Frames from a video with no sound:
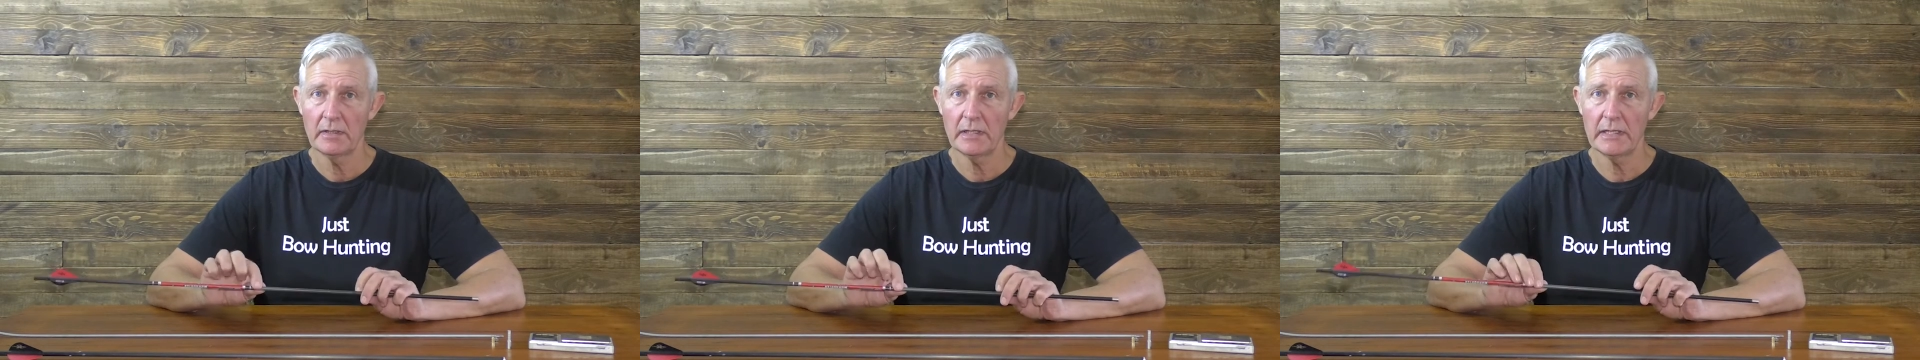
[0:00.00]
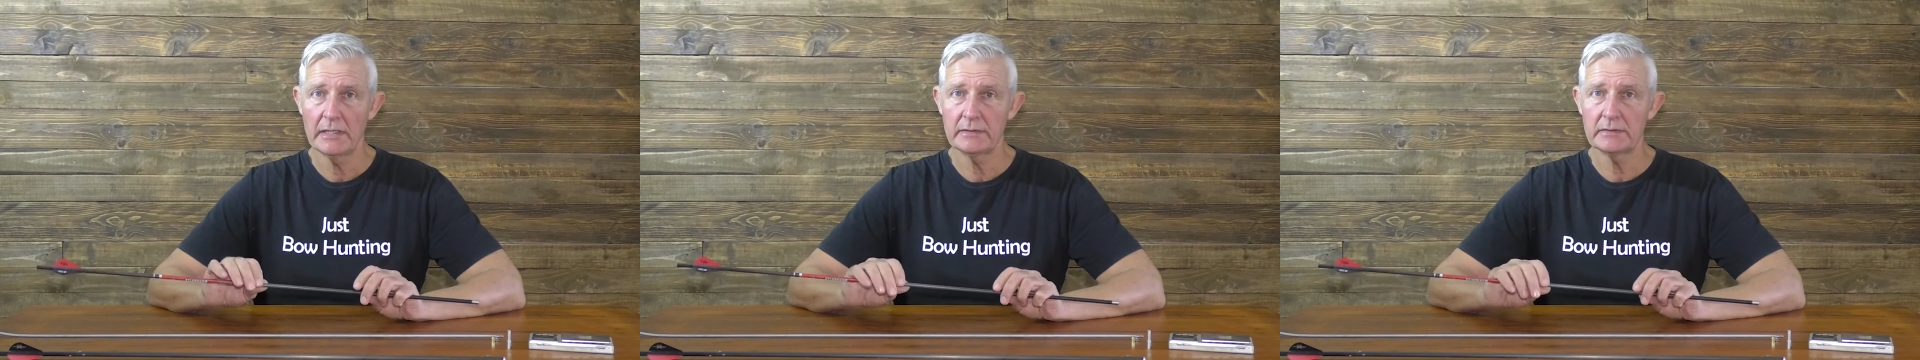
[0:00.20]

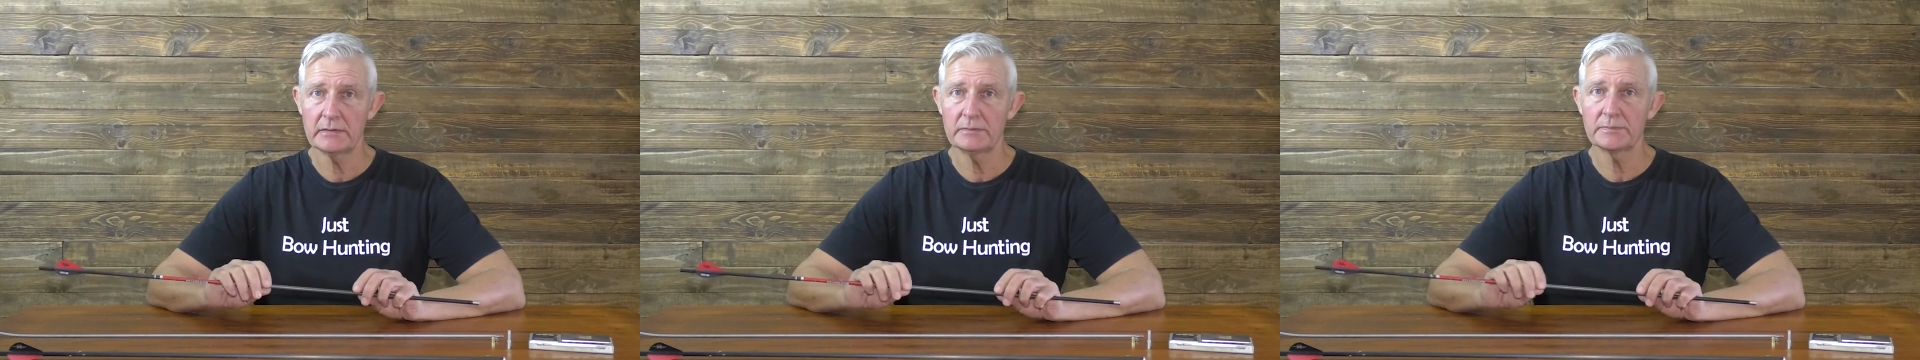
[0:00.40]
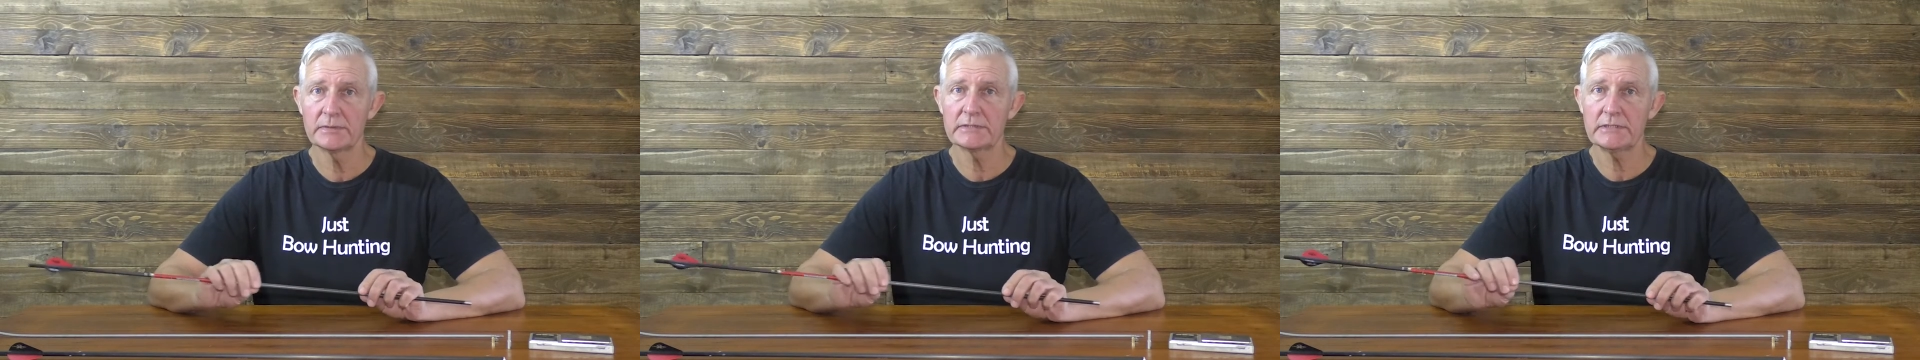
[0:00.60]
and
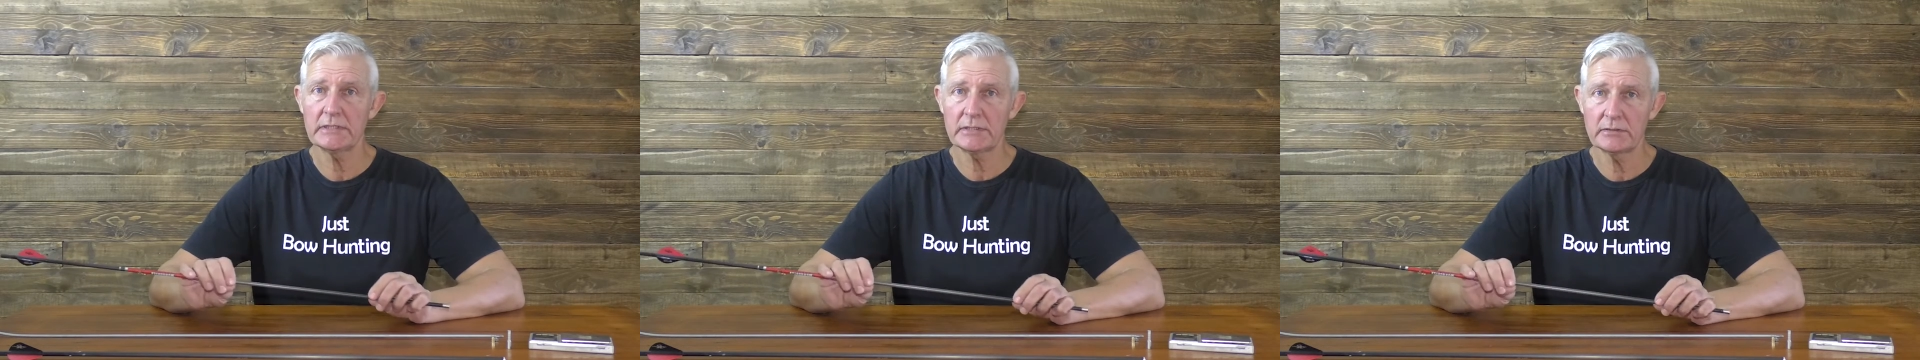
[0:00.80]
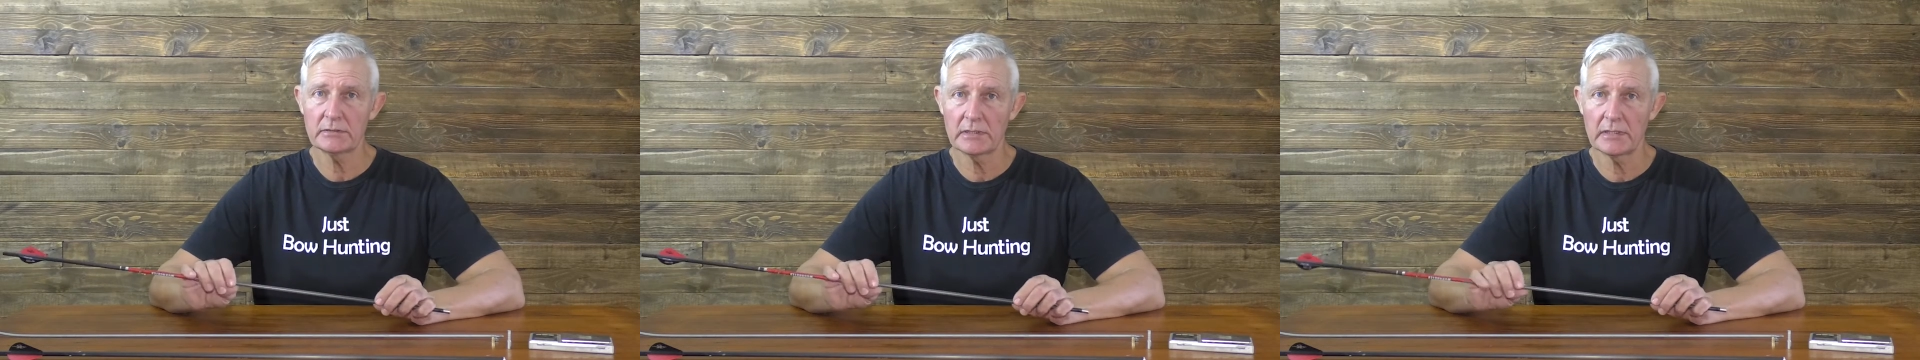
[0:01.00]
in
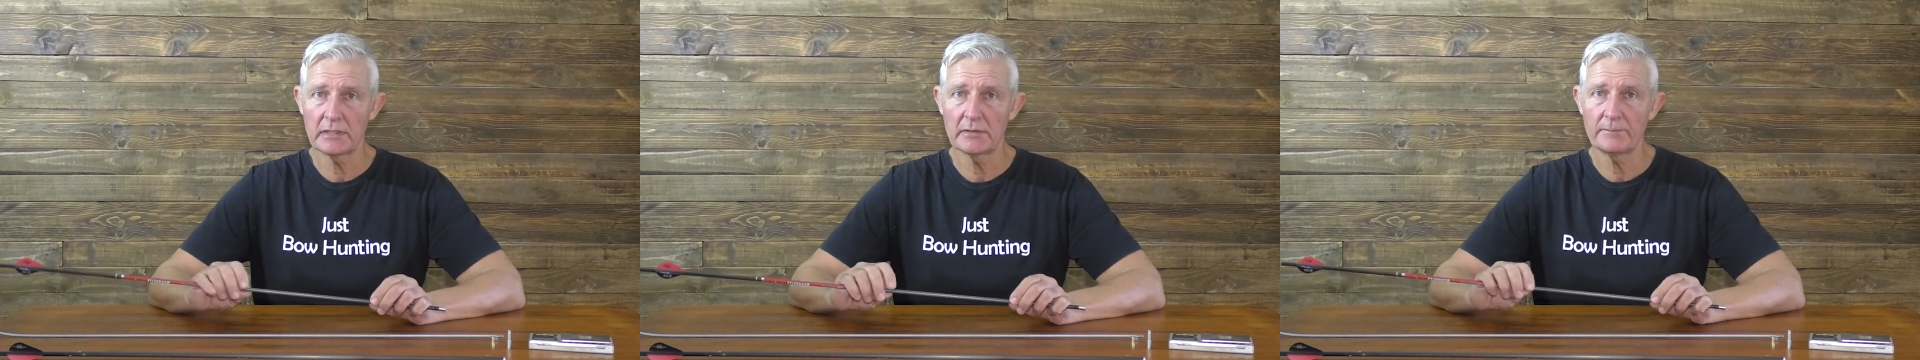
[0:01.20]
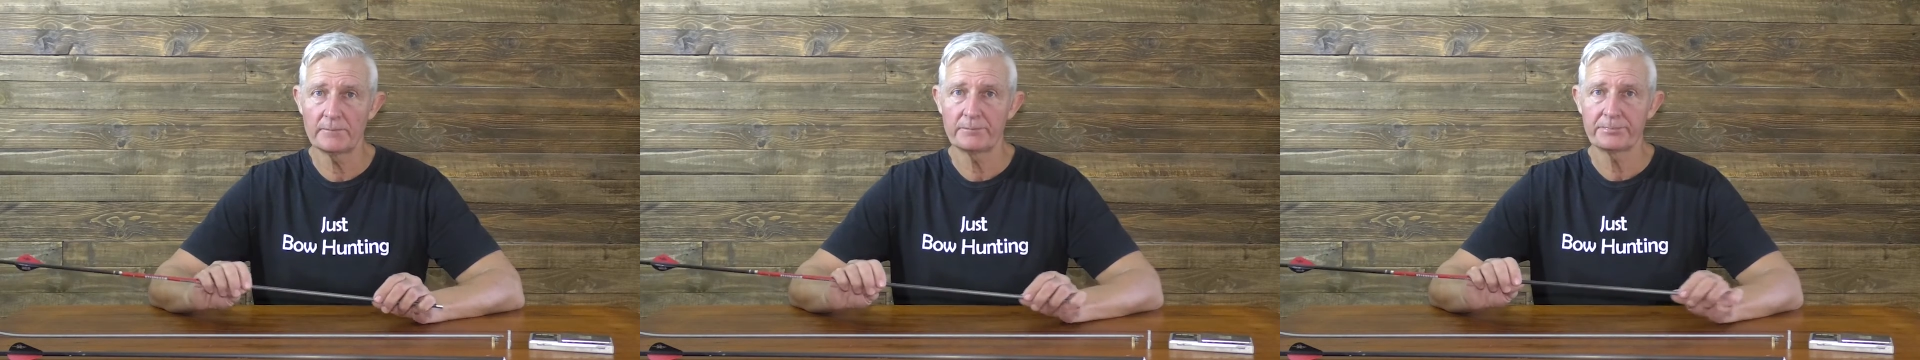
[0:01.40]
particular